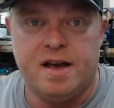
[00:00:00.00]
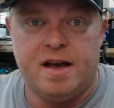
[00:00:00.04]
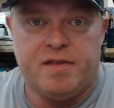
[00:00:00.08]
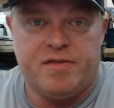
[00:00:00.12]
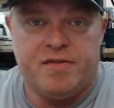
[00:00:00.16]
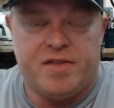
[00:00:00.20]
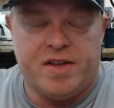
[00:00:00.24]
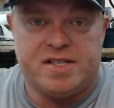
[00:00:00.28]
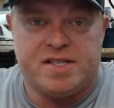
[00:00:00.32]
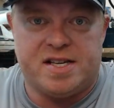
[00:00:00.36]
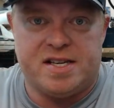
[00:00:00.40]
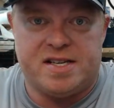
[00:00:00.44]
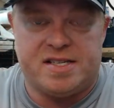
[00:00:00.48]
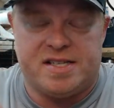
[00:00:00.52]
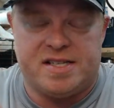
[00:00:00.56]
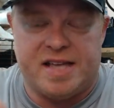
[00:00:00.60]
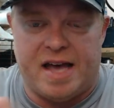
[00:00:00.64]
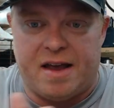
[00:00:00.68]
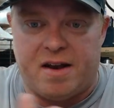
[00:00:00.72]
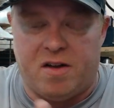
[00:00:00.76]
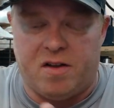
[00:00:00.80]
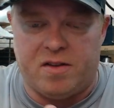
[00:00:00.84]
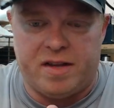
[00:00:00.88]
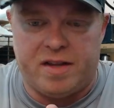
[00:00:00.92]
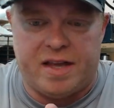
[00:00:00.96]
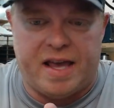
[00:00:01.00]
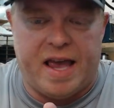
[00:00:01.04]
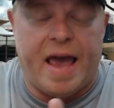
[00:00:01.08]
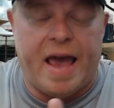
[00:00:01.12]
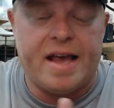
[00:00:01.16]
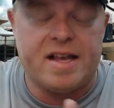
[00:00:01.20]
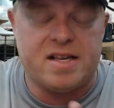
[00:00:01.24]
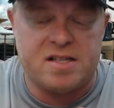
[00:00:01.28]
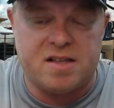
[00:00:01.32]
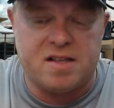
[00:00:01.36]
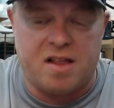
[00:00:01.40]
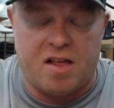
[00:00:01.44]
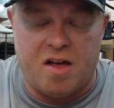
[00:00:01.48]
this is settled
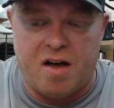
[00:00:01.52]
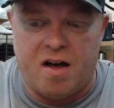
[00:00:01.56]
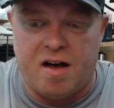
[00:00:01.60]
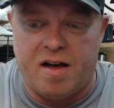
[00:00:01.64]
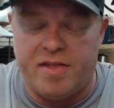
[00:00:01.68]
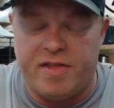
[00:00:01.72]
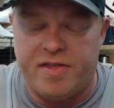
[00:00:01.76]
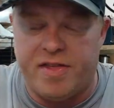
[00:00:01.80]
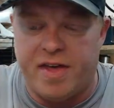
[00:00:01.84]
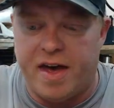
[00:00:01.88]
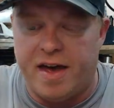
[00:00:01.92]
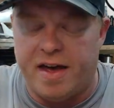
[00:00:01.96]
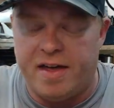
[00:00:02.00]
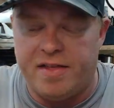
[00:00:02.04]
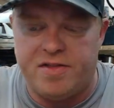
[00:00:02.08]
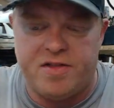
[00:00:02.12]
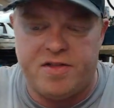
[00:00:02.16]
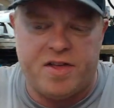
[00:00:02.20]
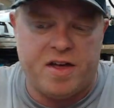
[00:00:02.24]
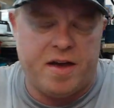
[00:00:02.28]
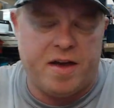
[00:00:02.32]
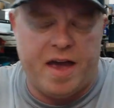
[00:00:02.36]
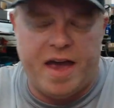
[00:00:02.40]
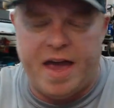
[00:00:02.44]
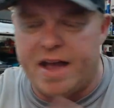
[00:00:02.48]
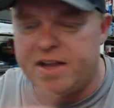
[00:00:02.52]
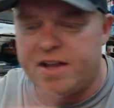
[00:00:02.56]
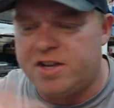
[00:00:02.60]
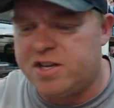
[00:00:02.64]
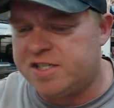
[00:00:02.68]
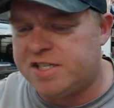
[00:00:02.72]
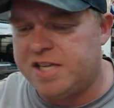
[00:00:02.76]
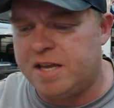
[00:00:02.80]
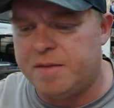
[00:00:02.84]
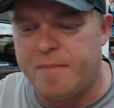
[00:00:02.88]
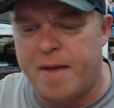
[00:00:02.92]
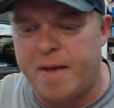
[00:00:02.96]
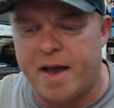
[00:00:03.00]
case law that the
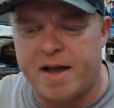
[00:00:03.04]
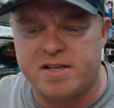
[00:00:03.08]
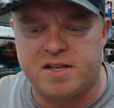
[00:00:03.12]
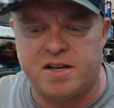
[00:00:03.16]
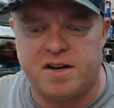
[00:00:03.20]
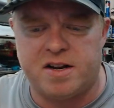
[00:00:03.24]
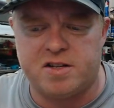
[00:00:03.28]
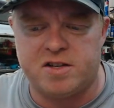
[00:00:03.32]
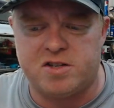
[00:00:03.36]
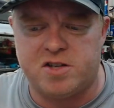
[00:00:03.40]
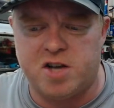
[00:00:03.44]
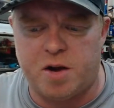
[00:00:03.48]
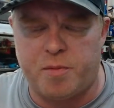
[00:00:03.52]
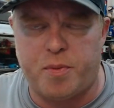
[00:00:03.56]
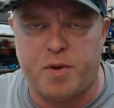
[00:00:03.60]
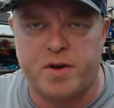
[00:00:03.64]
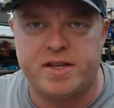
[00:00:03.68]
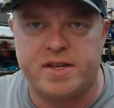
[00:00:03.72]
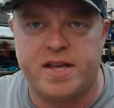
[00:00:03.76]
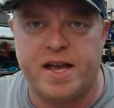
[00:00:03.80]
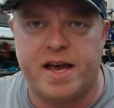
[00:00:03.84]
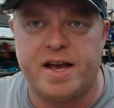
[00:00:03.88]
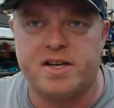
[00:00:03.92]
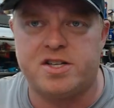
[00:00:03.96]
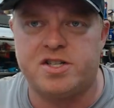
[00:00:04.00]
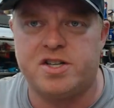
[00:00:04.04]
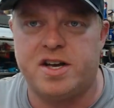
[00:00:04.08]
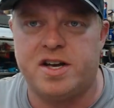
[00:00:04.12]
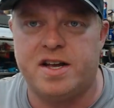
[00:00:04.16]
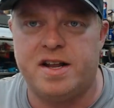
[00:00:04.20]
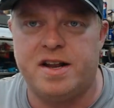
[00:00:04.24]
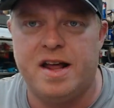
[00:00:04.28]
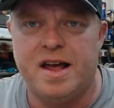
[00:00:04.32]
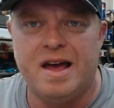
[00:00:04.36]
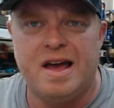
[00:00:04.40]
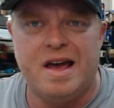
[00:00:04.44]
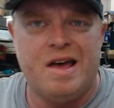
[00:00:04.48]
agency makes an interpretation.